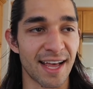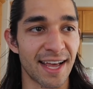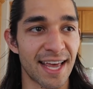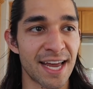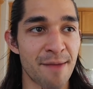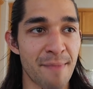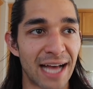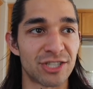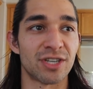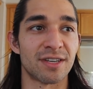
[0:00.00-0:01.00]
I can't
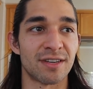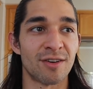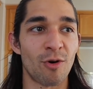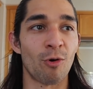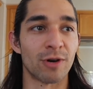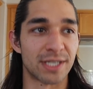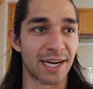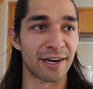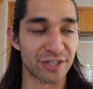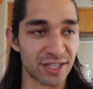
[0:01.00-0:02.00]
imagine horse
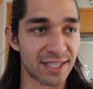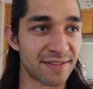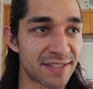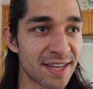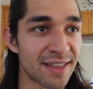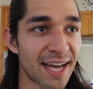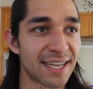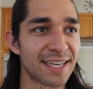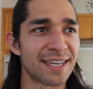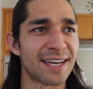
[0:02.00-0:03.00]
carriages. I've seen
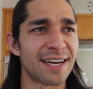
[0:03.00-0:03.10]
that in